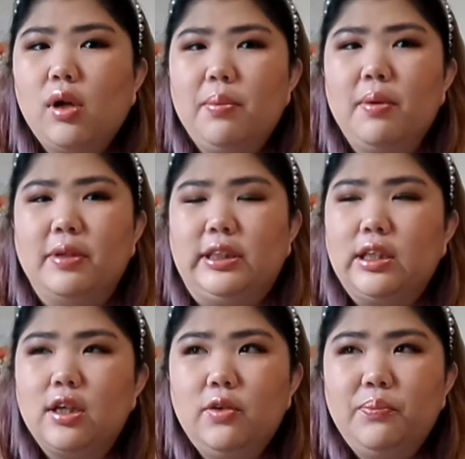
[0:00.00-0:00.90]
of months
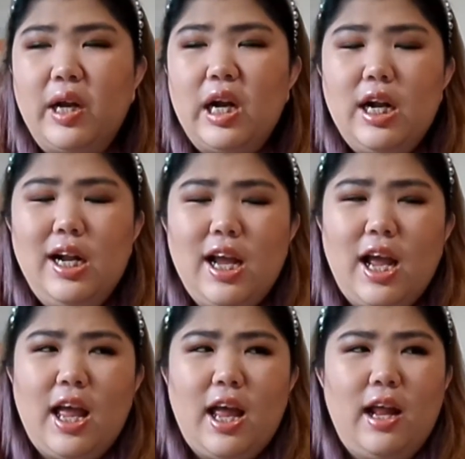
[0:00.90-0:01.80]
ago,
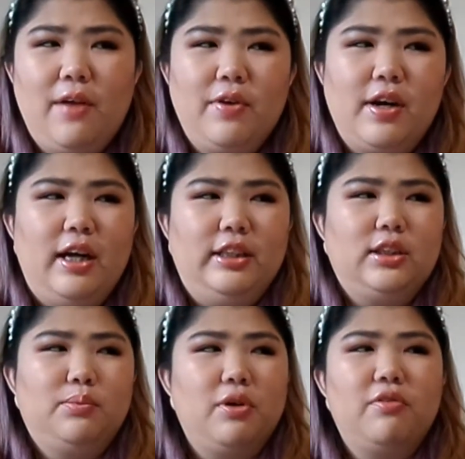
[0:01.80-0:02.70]
and where I
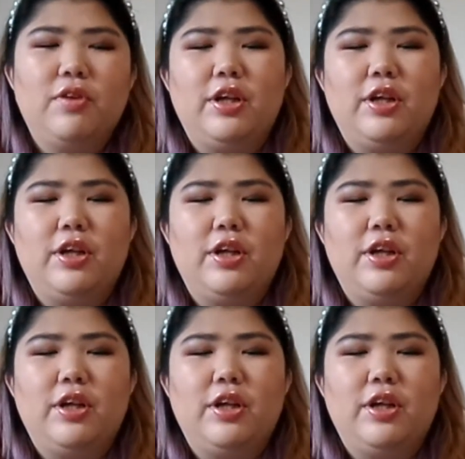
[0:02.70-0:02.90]
just briefly